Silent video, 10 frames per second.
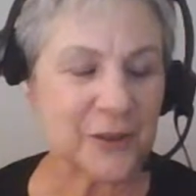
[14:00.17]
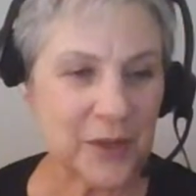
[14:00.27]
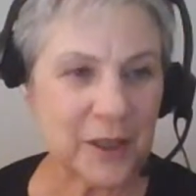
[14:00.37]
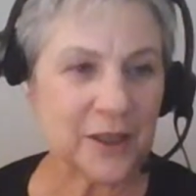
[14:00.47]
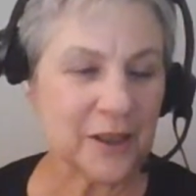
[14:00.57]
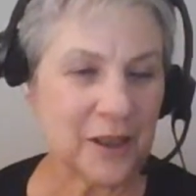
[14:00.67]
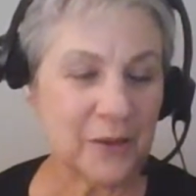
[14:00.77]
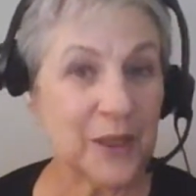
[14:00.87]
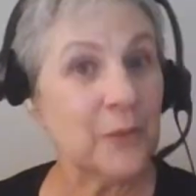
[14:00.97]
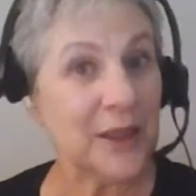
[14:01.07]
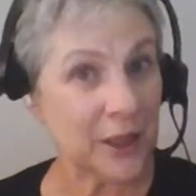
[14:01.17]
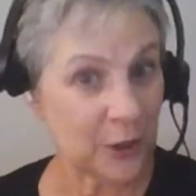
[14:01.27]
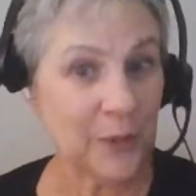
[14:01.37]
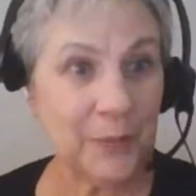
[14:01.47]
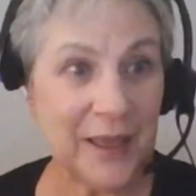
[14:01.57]
with a
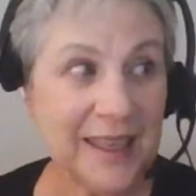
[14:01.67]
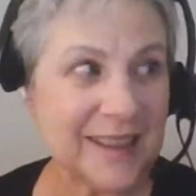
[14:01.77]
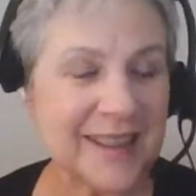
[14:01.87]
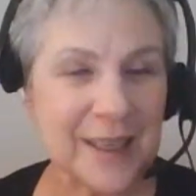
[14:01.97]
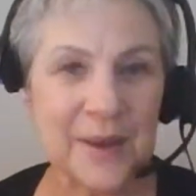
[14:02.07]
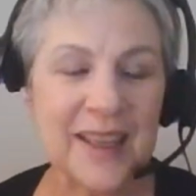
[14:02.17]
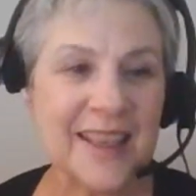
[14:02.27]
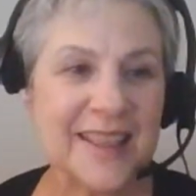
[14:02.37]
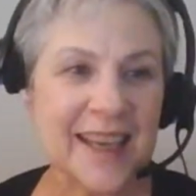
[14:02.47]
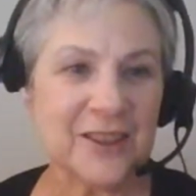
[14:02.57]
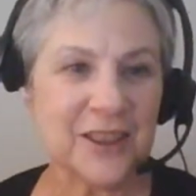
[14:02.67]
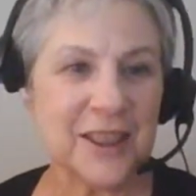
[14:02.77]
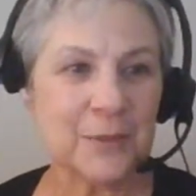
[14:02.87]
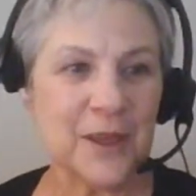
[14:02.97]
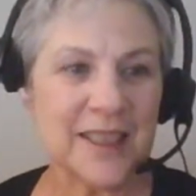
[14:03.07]
human being, somebody that's actually
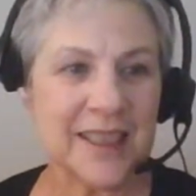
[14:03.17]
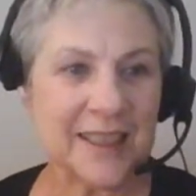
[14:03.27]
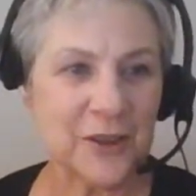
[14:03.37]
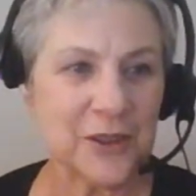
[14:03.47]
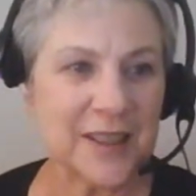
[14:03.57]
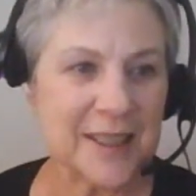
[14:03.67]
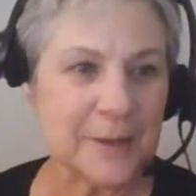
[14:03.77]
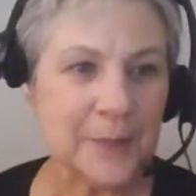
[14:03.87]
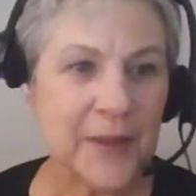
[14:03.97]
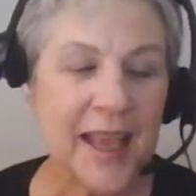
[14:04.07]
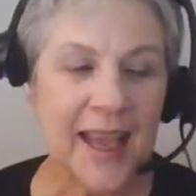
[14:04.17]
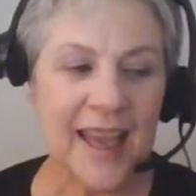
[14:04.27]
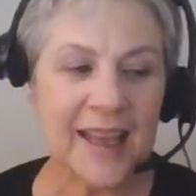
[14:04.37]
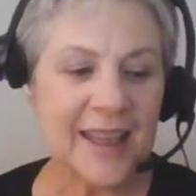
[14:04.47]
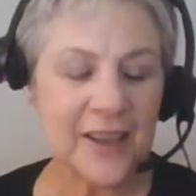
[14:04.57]
expressing interest.
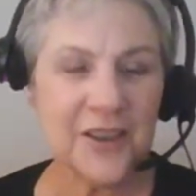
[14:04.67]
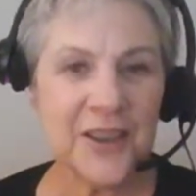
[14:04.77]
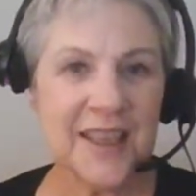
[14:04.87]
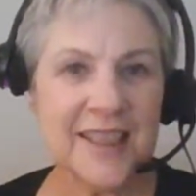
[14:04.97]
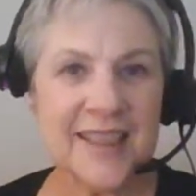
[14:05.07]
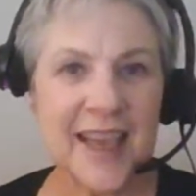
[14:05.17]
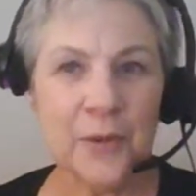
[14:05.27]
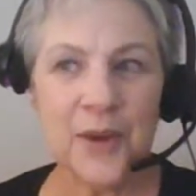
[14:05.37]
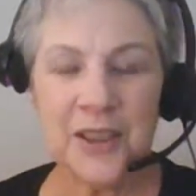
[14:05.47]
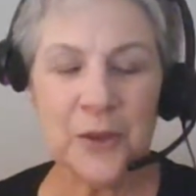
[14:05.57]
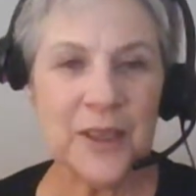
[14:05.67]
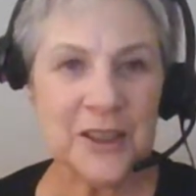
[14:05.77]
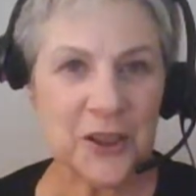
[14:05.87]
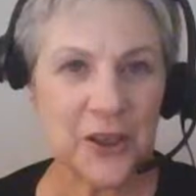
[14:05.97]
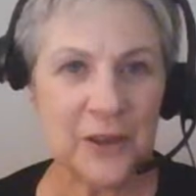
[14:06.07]
And the other thing is, I want to
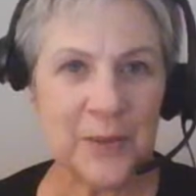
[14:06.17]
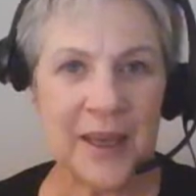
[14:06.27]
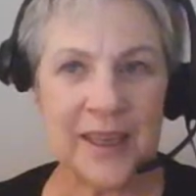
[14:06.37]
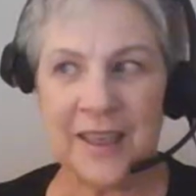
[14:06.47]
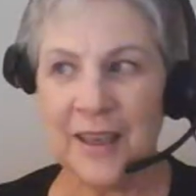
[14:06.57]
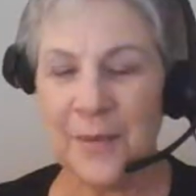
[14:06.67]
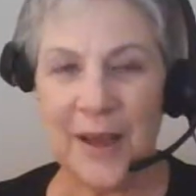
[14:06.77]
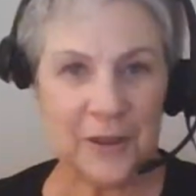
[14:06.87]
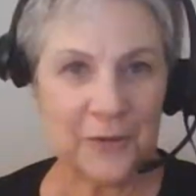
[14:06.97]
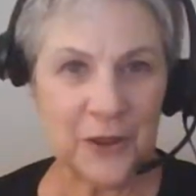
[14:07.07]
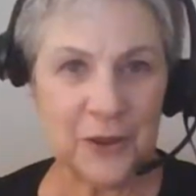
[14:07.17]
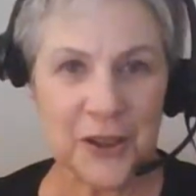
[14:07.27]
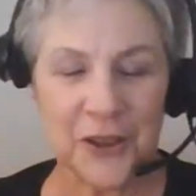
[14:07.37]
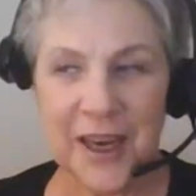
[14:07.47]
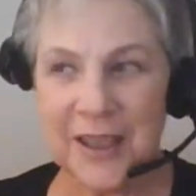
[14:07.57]
reassure everybody about the
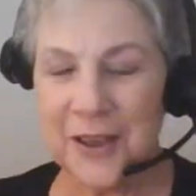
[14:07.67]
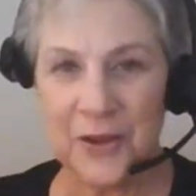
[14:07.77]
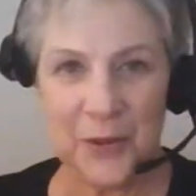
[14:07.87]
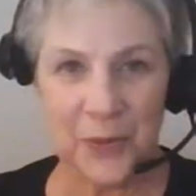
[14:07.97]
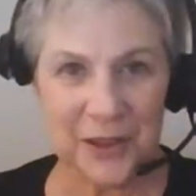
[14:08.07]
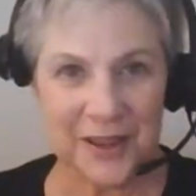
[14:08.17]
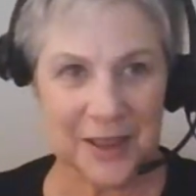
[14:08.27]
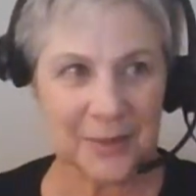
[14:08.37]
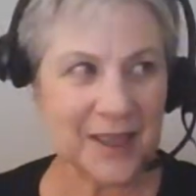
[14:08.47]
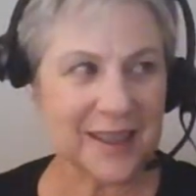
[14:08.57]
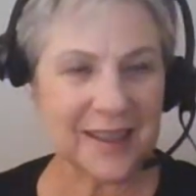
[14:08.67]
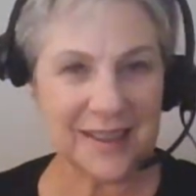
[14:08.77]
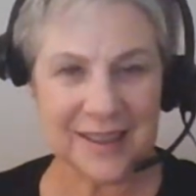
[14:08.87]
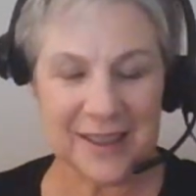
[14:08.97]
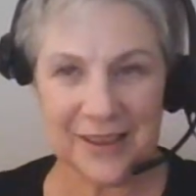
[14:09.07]
future. I know the world seems like
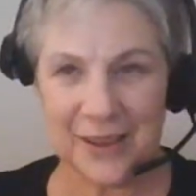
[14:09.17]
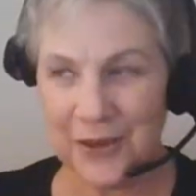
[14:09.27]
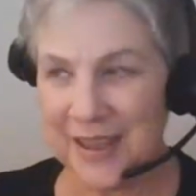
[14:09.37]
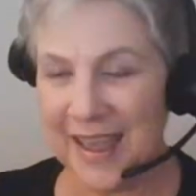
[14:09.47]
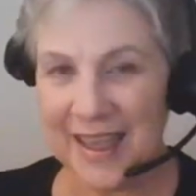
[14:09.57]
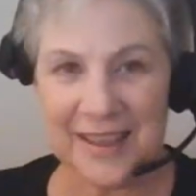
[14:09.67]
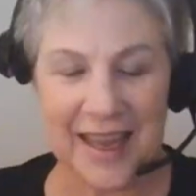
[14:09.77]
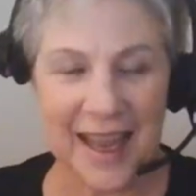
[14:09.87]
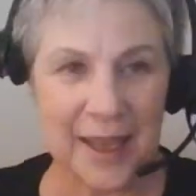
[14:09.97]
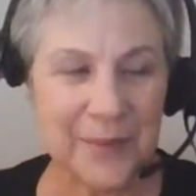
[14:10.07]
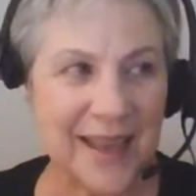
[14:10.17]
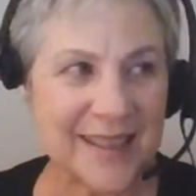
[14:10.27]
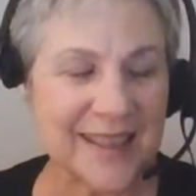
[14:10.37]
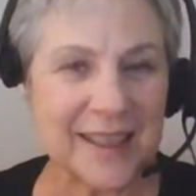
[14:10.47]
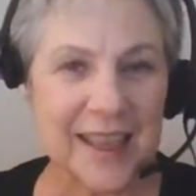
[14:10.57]
it's going to hell in a
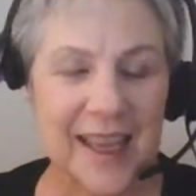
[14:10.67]
handbasket,